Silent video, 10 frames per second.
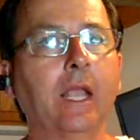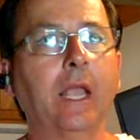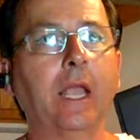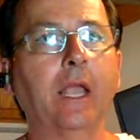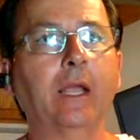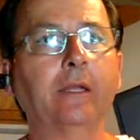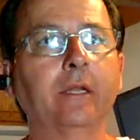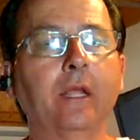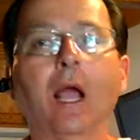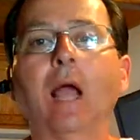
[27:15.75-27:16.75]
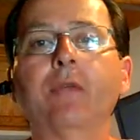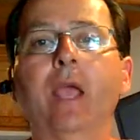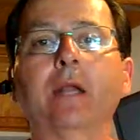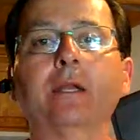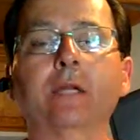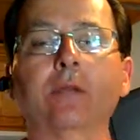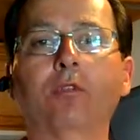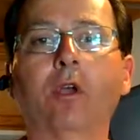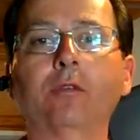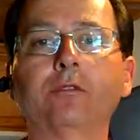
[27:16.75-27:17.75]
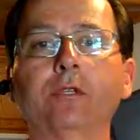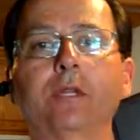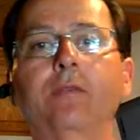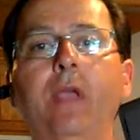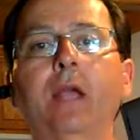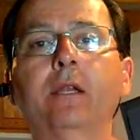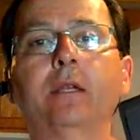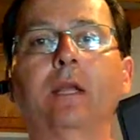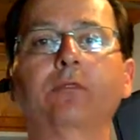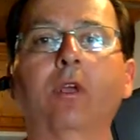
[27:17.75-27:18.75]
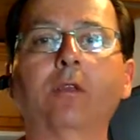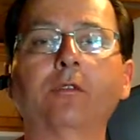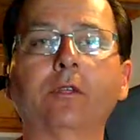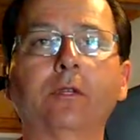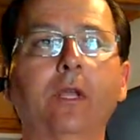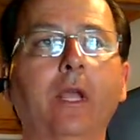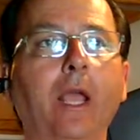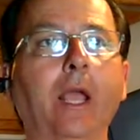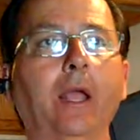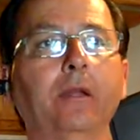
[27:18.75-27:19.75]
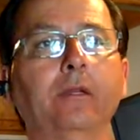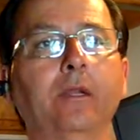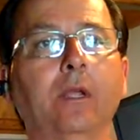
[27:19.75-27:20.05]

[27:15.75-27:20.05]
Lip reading: And I've had it and I've lost it, and I've had it and I've lost it. And